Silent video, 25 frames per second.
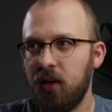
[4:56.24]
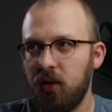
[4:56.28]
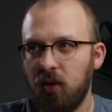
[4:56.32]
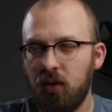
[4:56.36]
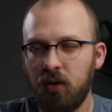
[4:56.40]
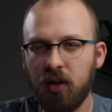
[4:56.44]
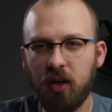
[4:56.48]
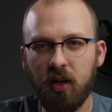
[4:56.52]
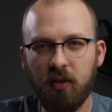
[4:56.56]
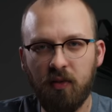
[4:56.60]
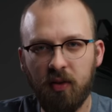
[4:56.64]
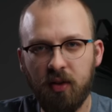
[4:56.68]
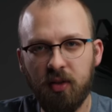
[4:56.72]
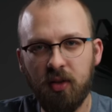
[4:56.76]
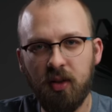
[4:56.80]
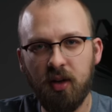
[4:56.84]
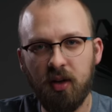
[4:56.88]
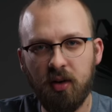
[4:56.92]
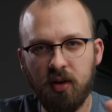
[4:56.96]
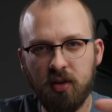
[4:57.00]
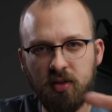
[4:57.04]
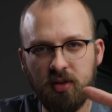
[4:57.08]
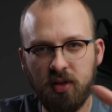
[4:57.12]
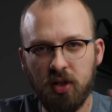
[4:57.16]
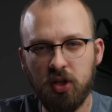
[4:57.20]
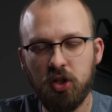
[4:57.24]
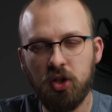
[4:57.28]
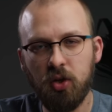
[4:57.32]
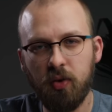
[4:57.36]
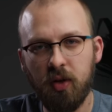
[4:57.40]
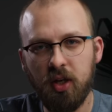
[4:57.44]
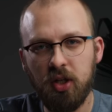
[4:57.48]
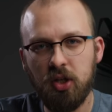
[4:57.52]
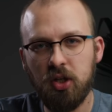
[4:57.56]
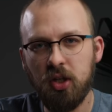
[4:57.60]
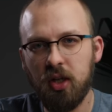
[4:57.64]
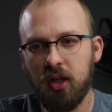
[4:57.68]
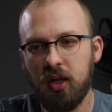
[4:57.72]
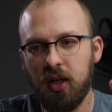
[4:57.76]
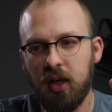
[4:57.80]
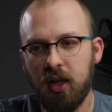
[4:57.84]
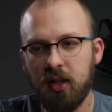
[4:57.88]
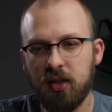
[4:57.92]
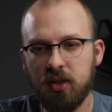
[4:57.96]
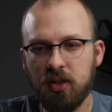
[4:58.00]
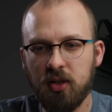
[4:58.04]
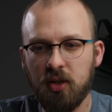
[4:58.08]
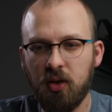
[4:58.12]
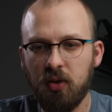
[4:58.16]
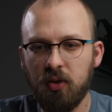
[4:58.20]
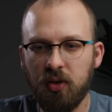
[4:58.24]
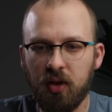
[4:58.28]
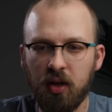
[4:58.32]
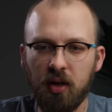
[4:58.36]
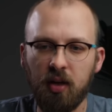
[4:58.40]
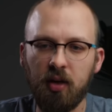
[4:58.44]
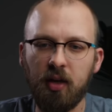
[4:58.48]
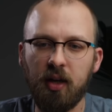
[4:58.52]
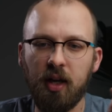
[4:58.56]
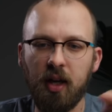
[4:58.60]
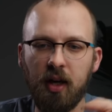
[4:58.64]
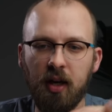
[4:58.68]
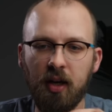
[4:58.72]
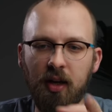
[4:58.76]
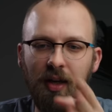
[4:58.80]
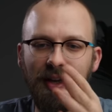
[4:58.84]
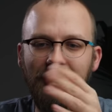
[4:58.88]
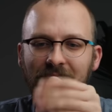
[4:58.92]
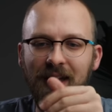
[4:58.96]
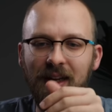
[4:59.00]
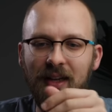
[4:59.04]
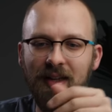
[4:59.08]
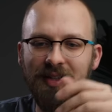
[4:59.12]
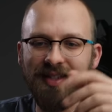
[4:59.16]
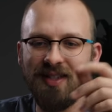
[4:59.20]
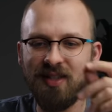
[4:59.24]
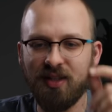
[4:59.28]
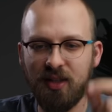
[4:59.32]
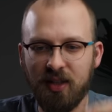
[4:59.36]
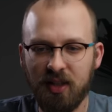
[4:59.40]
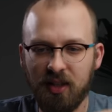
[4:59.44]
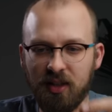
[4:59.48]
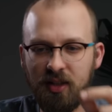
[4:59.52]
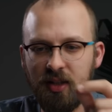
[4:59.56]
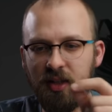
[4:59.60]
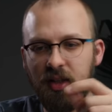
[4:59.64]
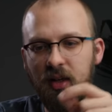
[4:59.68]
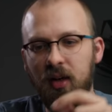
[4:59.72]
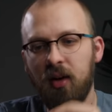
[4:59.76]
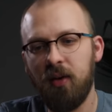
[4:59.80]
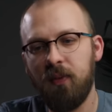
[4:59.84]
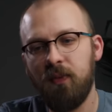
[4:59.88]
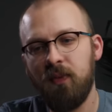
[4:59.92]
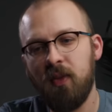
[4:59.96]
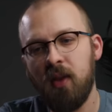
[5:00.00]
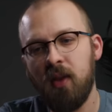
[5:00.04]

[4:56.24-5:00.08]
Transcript: at all given their situation, and so they're getting a C tier.